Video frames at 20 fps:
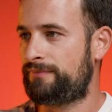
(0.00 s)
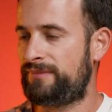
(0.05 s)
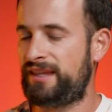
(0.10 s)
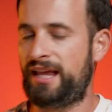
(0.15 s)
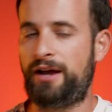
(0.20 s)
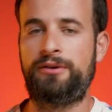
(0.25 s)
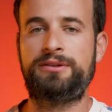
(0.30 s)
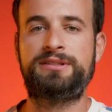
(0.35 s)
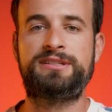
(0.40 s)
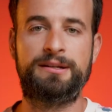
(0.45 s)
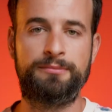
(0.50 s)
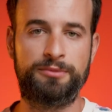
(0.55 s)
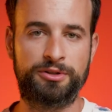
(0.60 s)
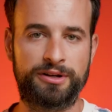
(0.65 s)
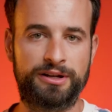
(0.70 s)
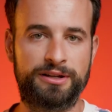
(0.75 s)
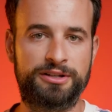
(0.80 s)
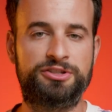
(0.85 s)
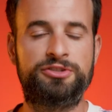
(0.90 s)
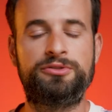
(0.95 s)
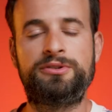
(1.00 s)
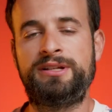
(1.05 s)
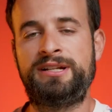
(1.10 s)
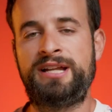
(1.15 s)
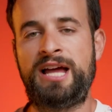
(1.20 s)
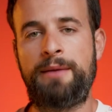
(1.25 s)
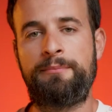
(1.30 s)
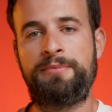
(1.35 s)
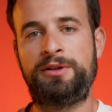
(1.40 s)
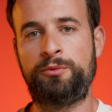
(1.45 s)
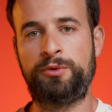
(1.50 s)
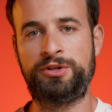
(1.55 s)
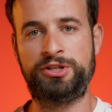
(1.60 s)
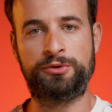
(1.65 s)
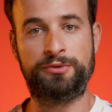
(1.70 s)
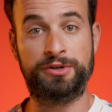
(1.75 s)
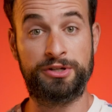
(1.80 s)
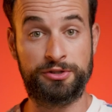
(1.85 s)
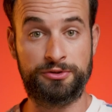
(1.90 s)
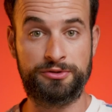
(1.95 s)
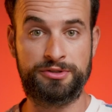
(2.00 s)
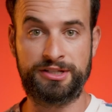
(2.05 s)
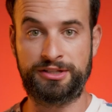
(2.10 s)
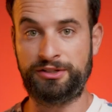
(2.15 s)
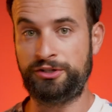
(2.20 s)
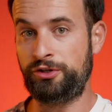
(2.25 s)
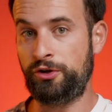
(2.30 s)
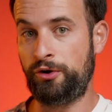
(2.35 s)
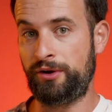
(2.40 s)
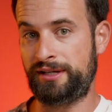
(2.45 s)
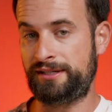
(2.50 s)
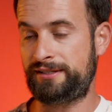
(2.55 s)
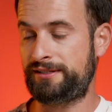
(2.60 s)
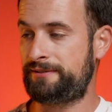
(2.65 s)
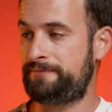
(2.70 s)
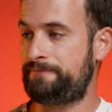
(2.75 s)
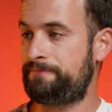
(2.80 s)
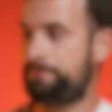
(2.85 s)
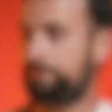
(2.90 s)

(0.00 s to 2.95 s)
Now, a similar issue can happen when you're reducing the noise.